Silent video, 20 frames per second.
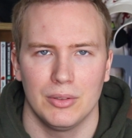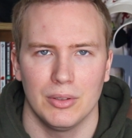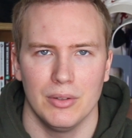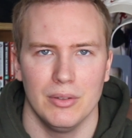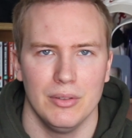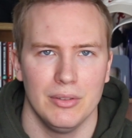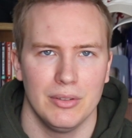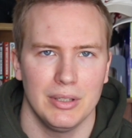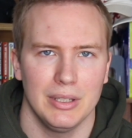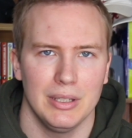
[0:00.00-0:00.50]

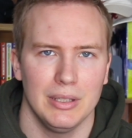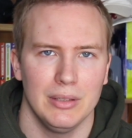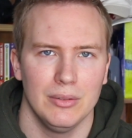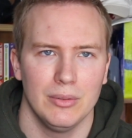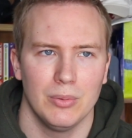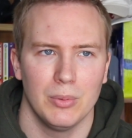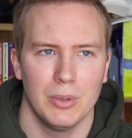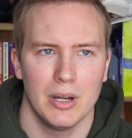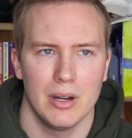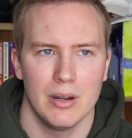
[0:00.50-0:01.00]
certain
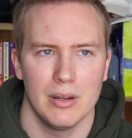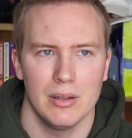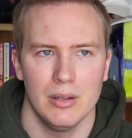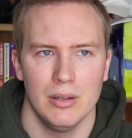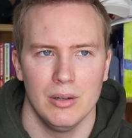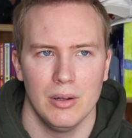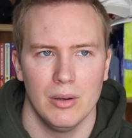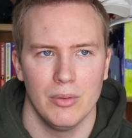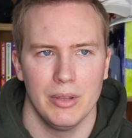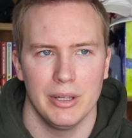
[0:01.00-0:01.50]
scenes where,
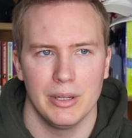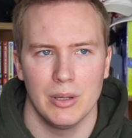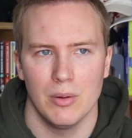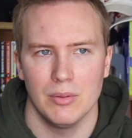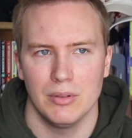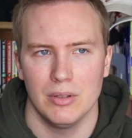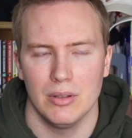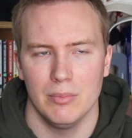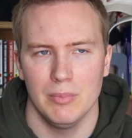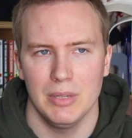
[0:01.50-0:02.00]
you know, they
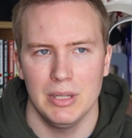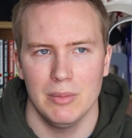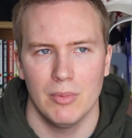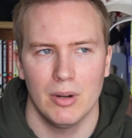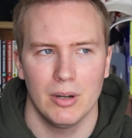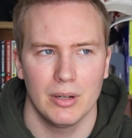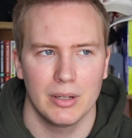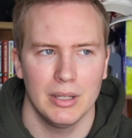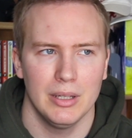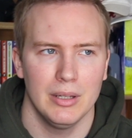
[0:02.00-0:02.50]
go to the meat
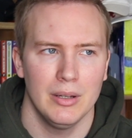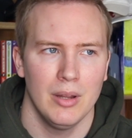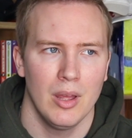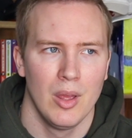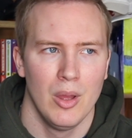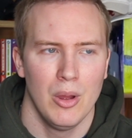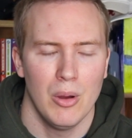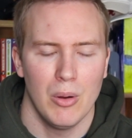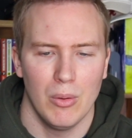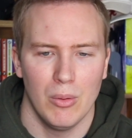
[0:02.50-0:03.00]
market
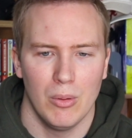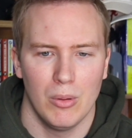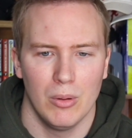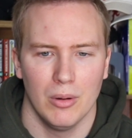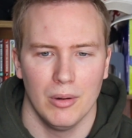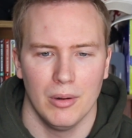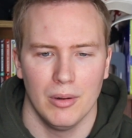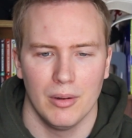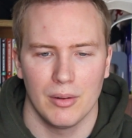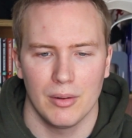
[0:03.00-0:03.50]

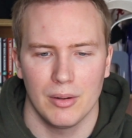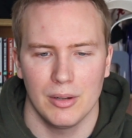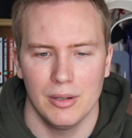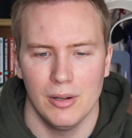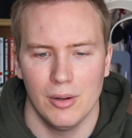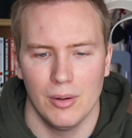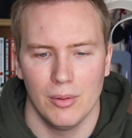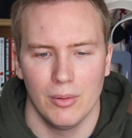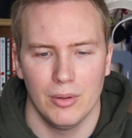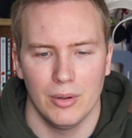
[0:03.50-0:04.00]
or, you
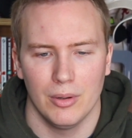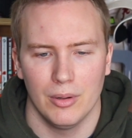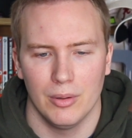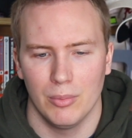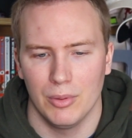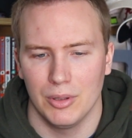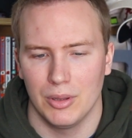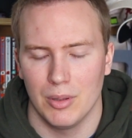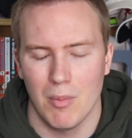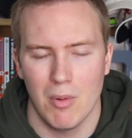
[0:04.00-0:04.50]
know, they're
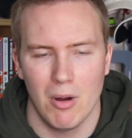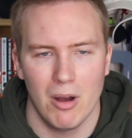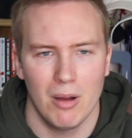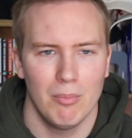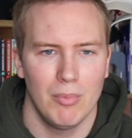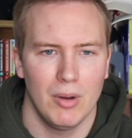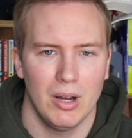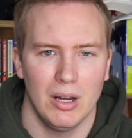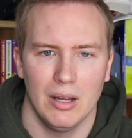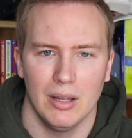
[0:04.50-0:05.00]
with a
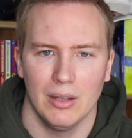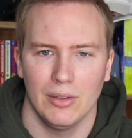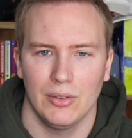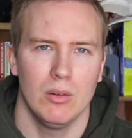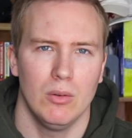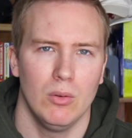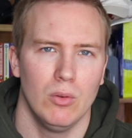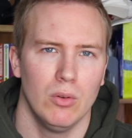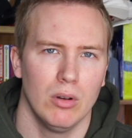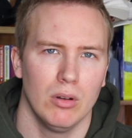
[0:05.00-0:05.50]
mob
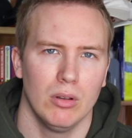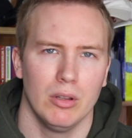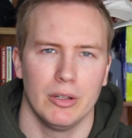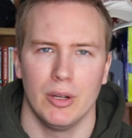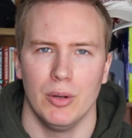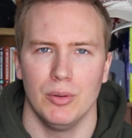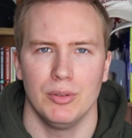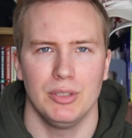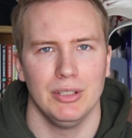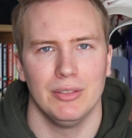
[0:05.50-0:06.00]
boss or
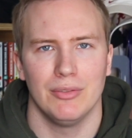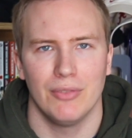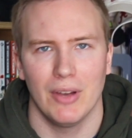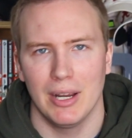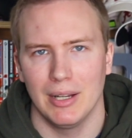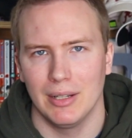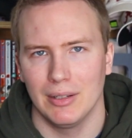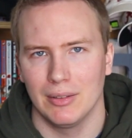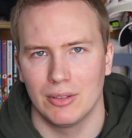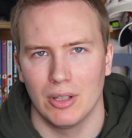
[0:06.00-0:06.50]
Legoshi's
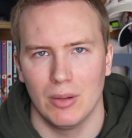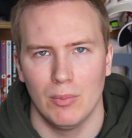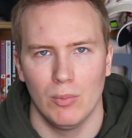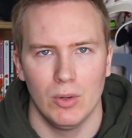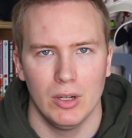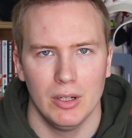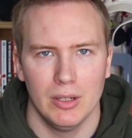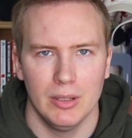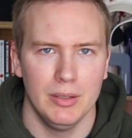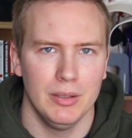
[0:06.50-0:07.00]
fighting
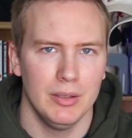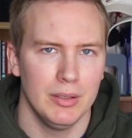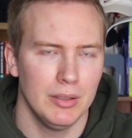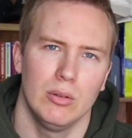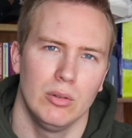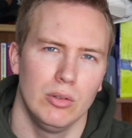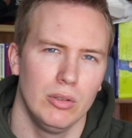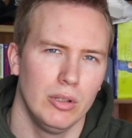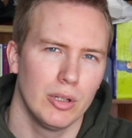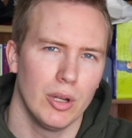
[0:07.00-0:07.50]
someone
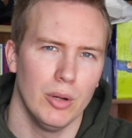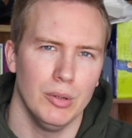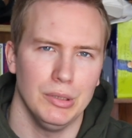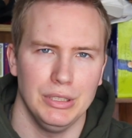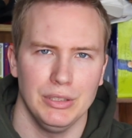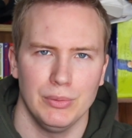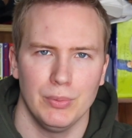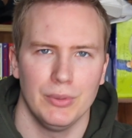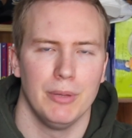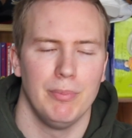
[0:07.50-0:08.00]
or
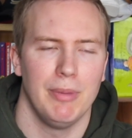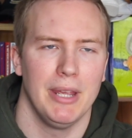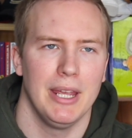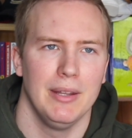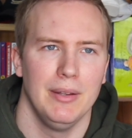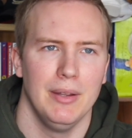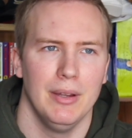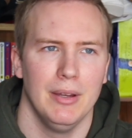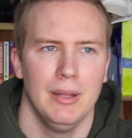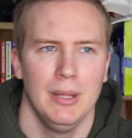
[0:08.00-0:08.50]
Legoshi's with a
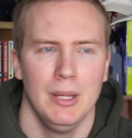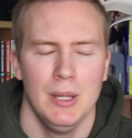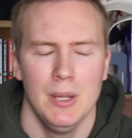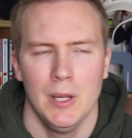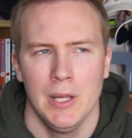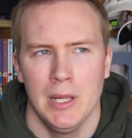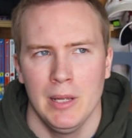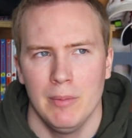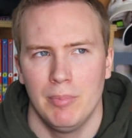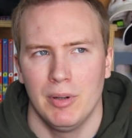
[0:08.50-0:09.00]
panda.
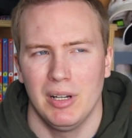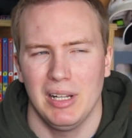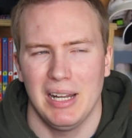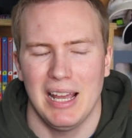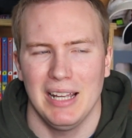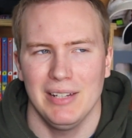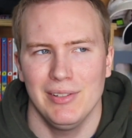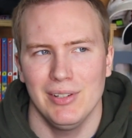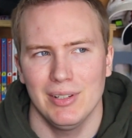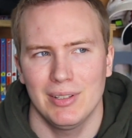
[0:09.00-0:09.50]
But
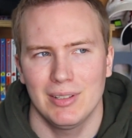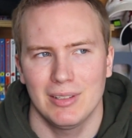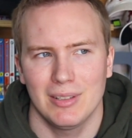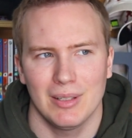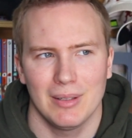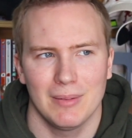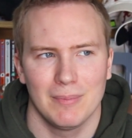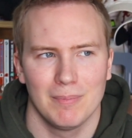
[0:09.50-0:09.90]
I just,